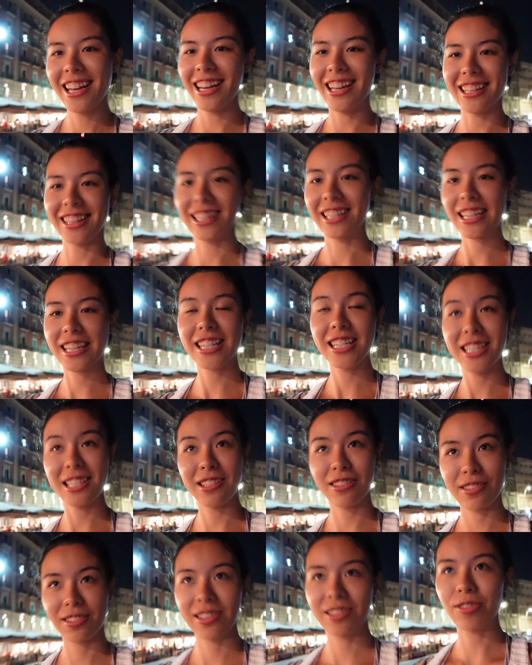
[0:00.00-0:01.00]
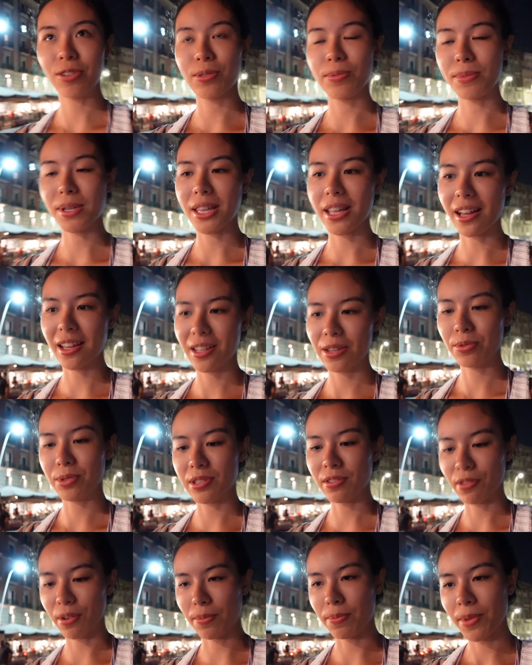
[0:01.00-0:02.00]
And like, he's told me that he was
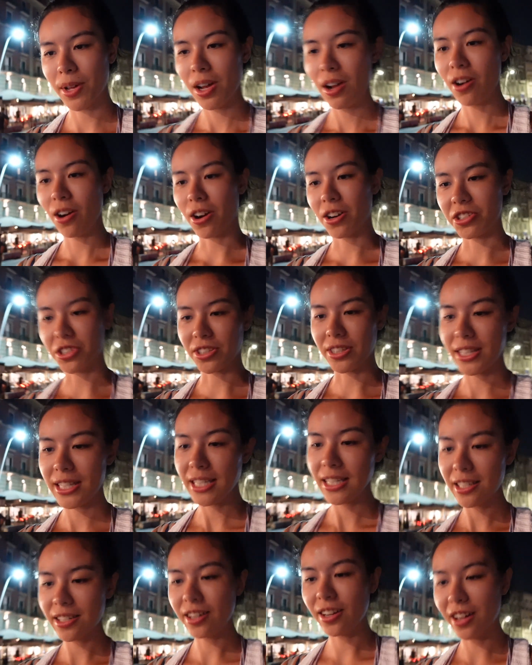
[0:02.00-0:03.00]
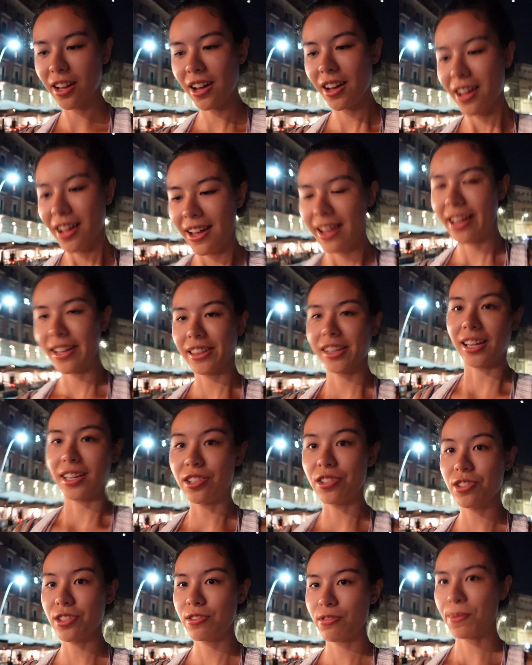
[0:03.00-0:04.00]
from Argentina and like,
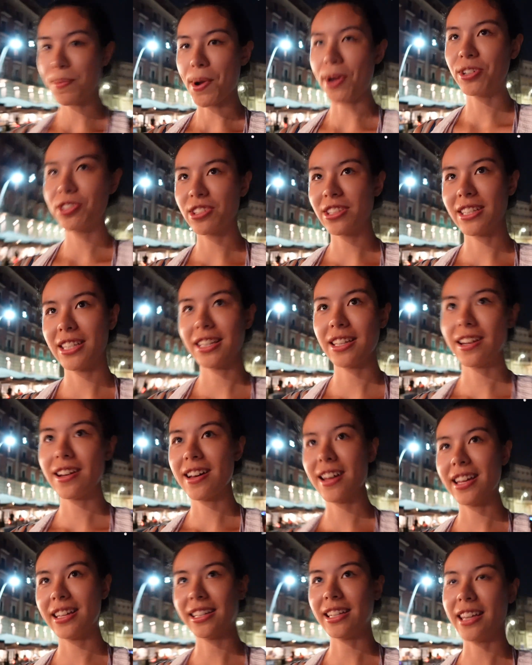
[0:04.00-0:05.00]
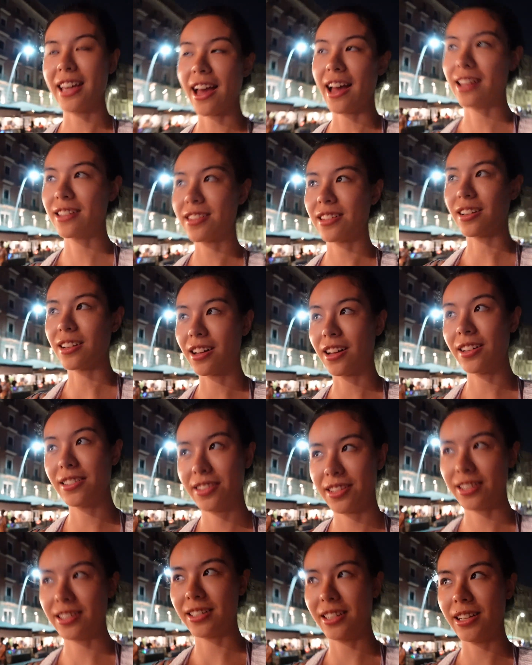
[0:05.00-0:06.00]
she's from Argentina and he has a
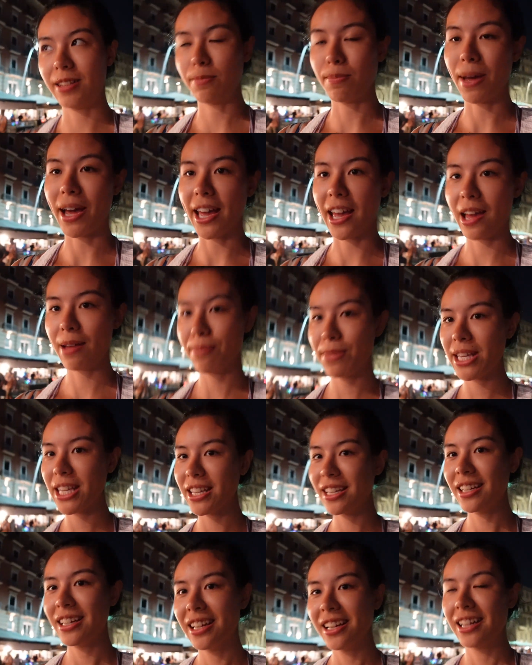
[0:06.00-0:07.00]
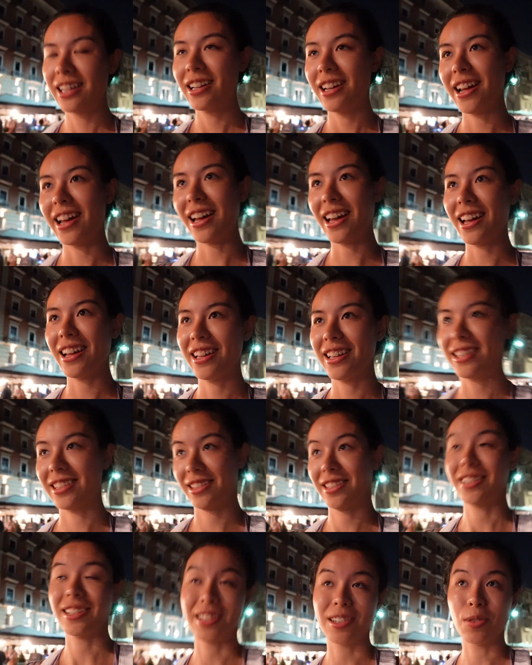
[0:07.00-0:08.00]
cousin in Miami.
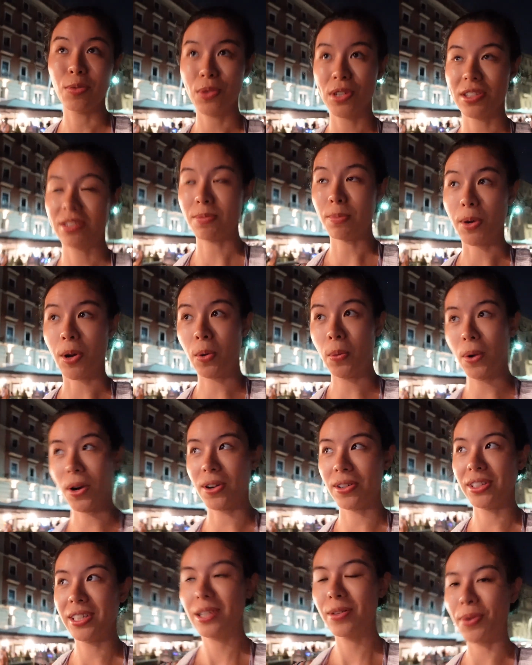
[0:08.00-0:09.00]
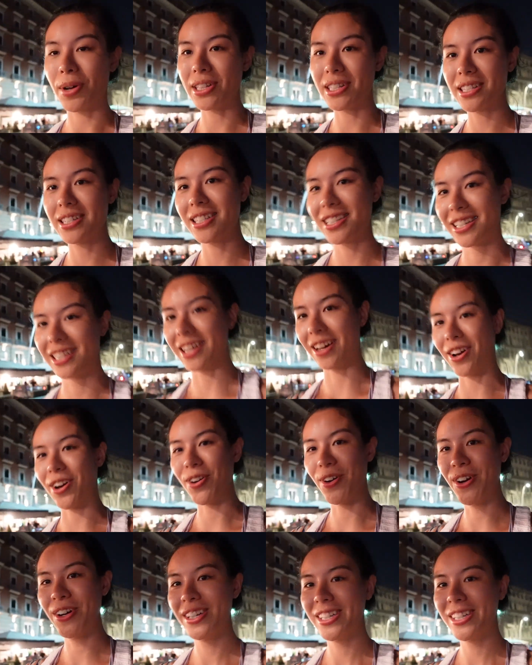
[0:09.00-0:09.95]
And like, what a small world. He wants to go